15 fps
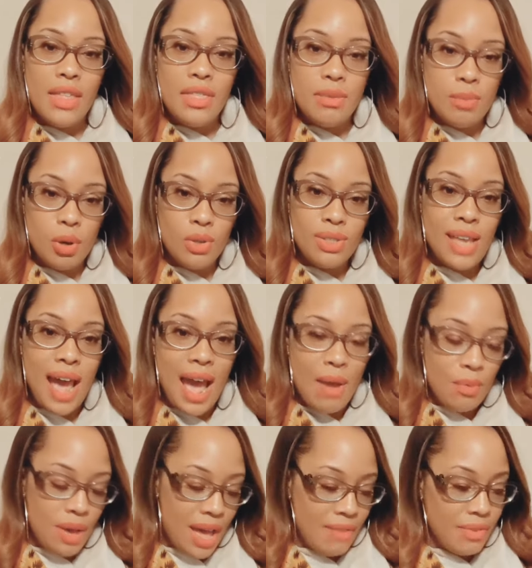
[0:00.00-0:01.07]
The Most High
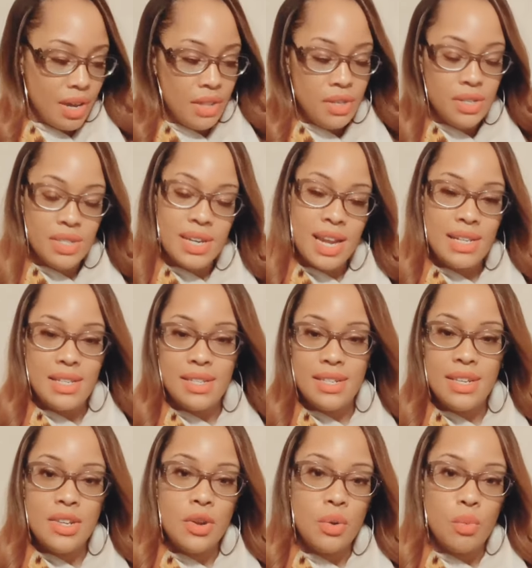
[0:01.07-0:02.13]
will have others not
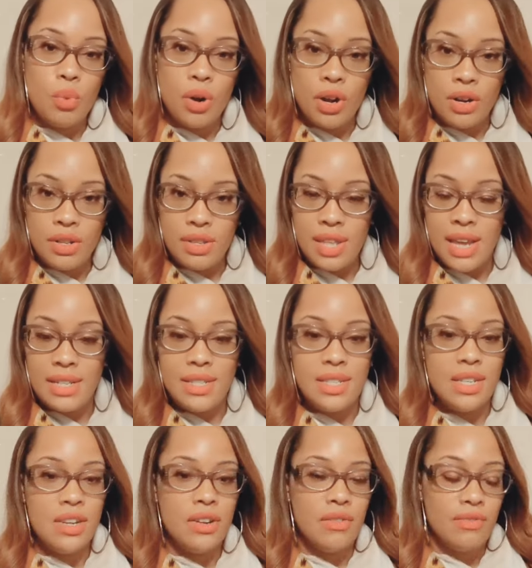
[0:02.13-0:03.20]
see your worth, not
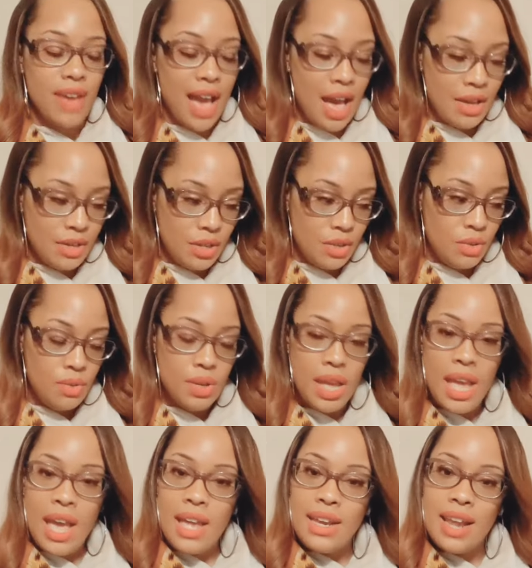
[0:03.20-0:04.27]
see your value,
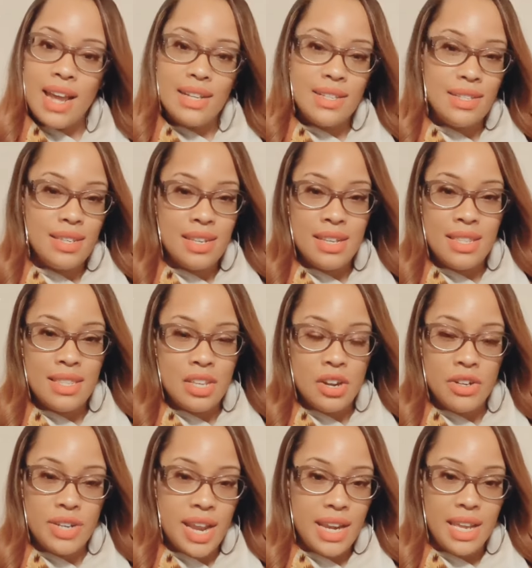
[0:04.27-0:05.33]
not see
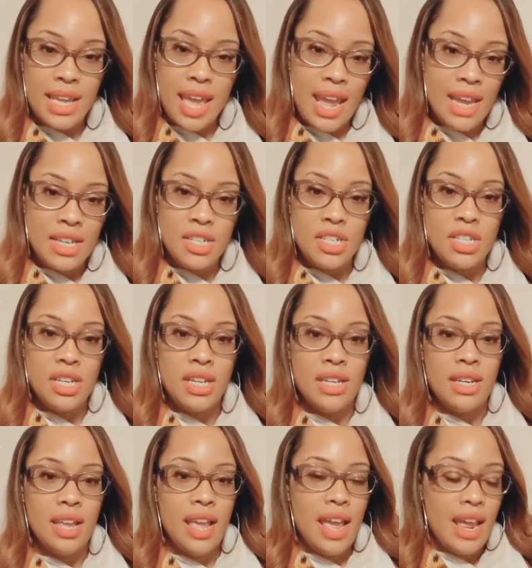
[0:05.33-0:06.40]
your
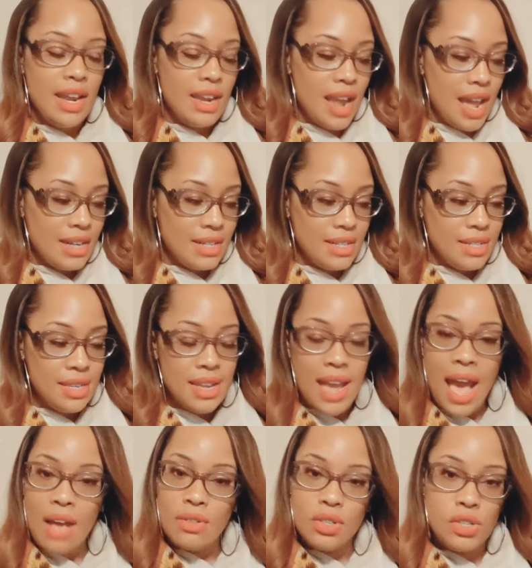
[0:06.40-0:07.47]
dedication, not see
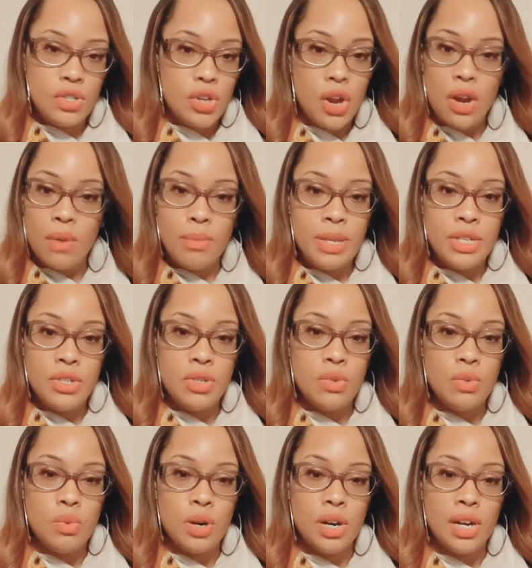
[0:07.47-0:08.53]
how determined you
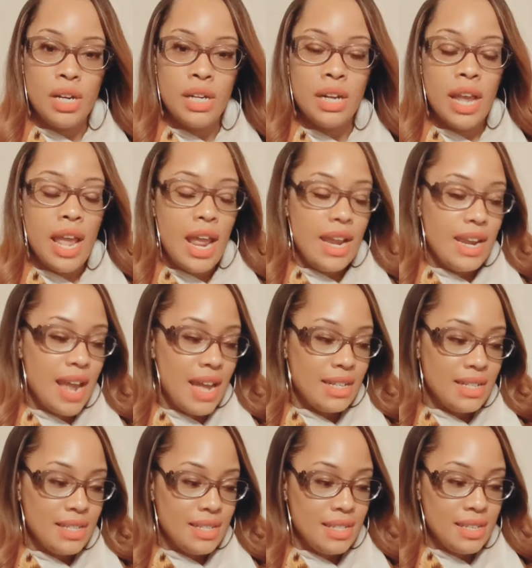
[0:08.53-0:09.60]
were, not
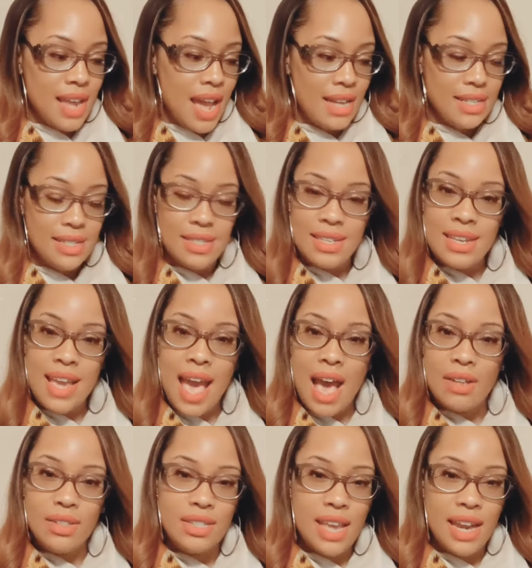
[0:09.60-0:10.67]
see how
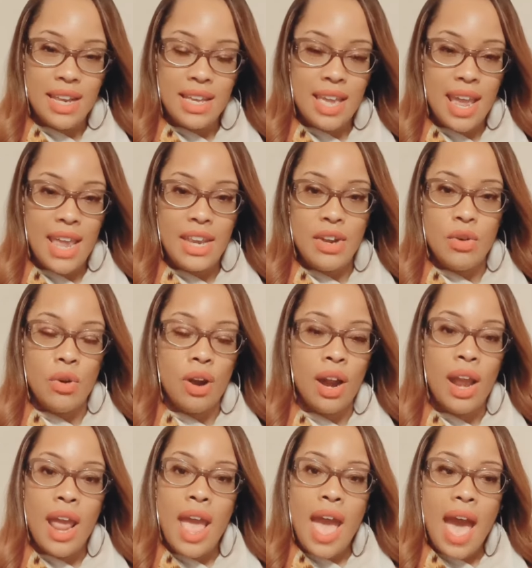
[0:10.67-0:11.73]
dedicated or
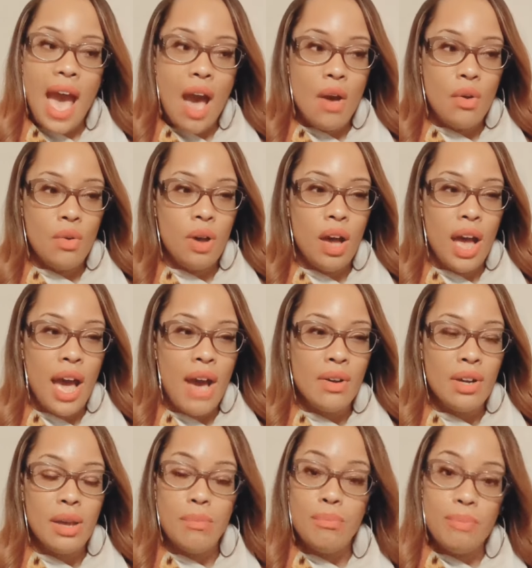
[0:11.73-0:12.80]
how
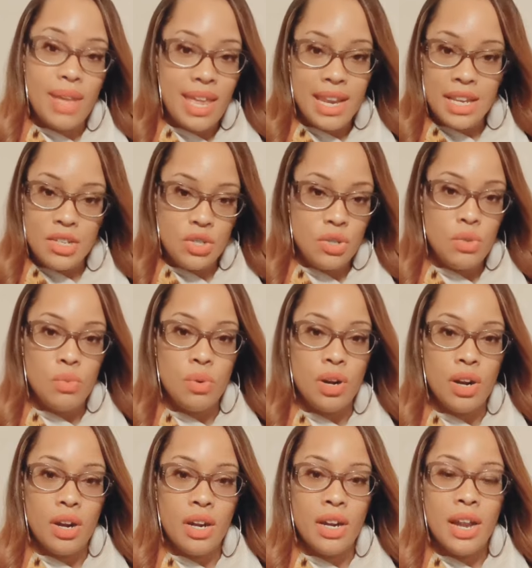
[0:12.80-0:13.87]
committed you
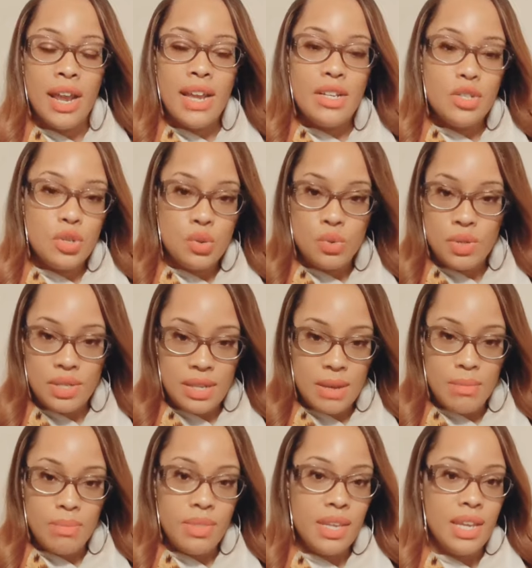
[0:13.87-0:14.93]
were to
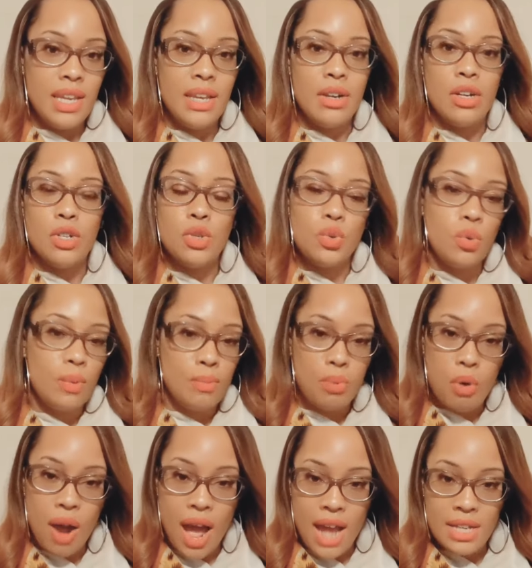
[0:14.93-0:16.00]
something or to a
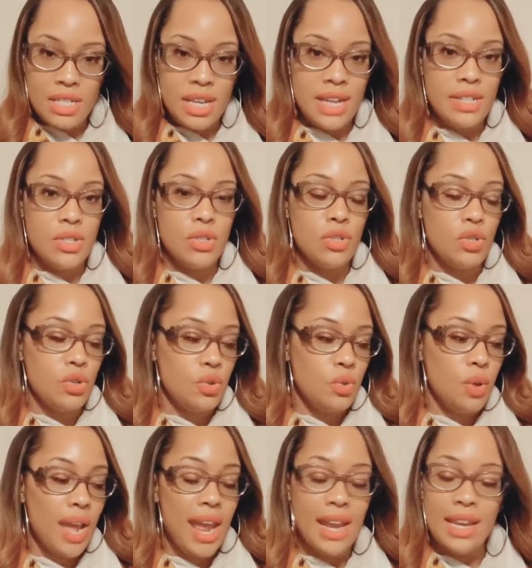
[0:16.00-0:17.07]
project or
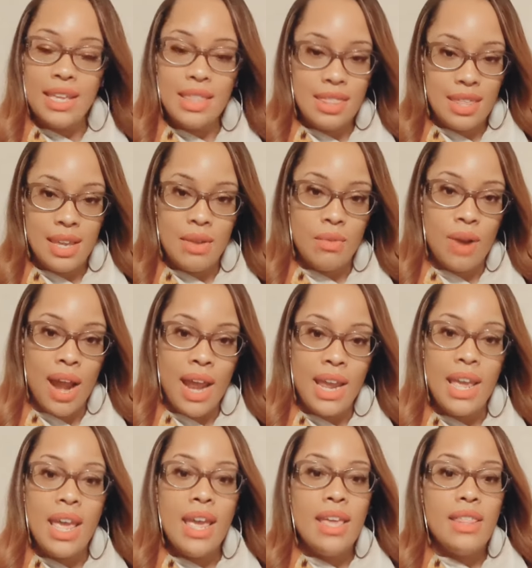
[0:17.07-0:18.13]
to anything, right?
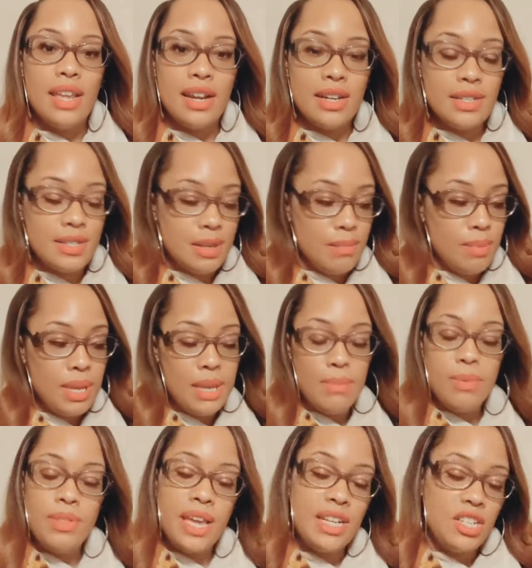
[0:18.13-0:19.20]
There are some
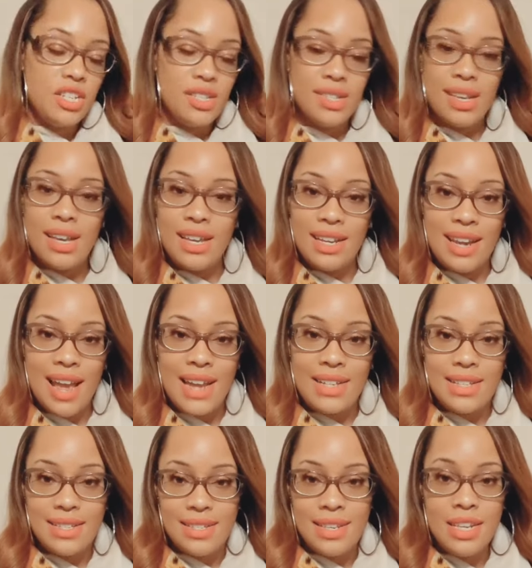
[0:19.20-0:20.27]
people that just could not
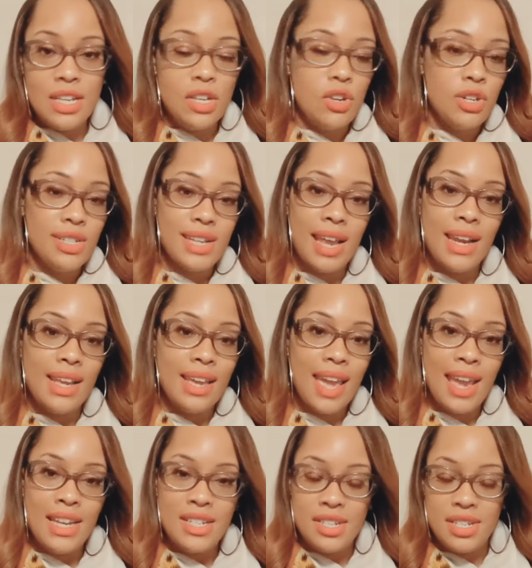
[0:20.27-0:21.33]
see your
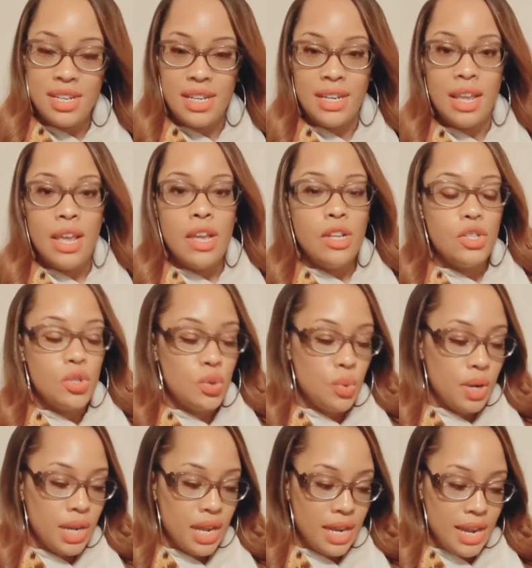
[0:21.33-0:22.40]
dedication to
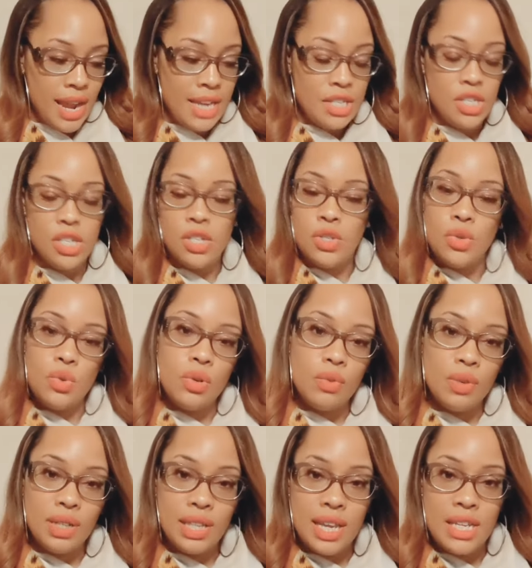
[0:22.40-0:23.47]
a connection, to a
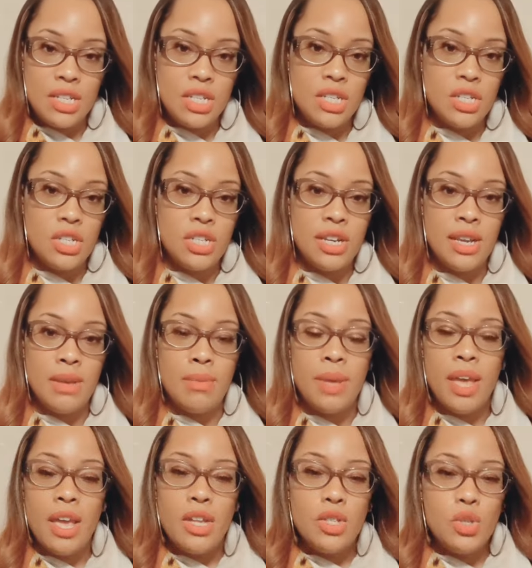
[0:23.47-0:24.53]
relationship,
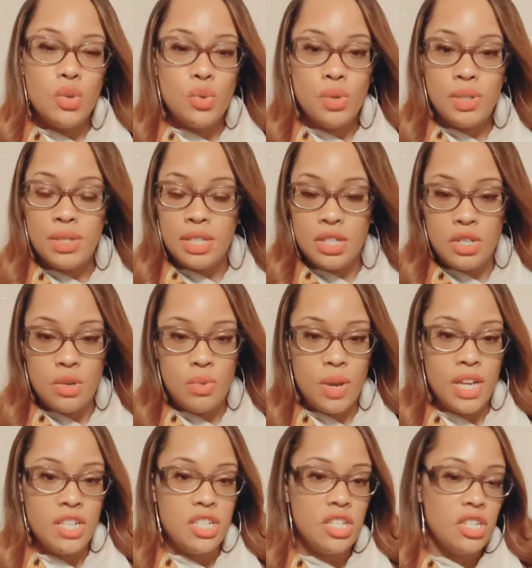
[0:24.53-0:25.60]
to a
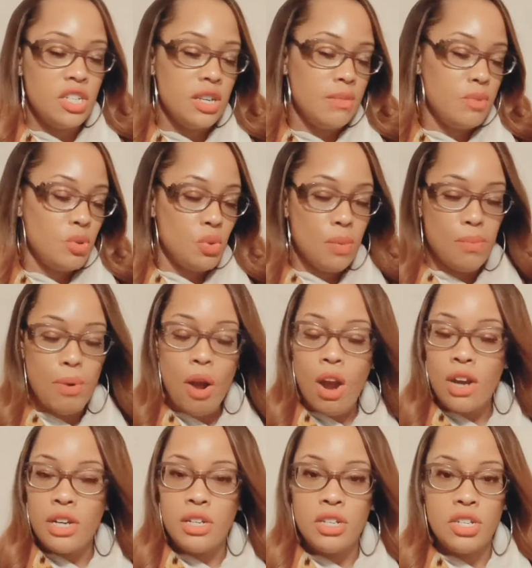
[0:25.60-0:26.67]
situationship, to a
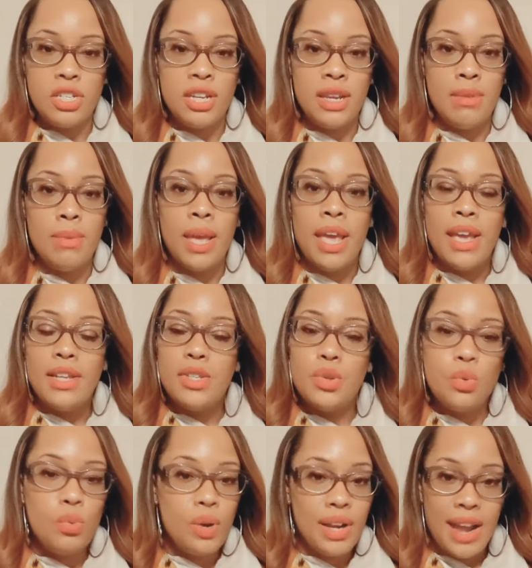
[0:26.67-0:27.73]
partnership,
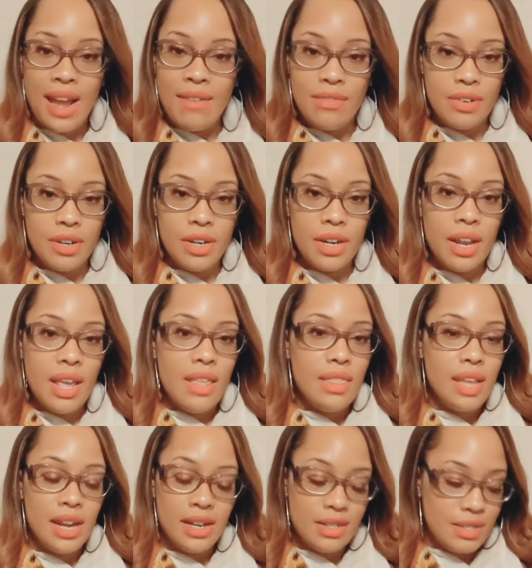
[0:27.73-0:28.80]
to whatever.
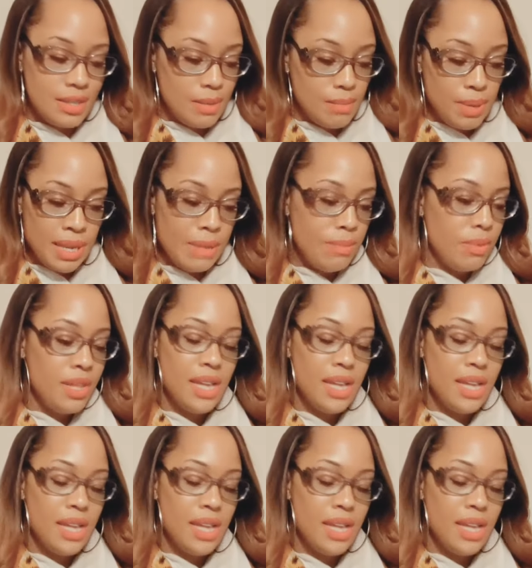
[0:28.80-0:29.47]
There are some people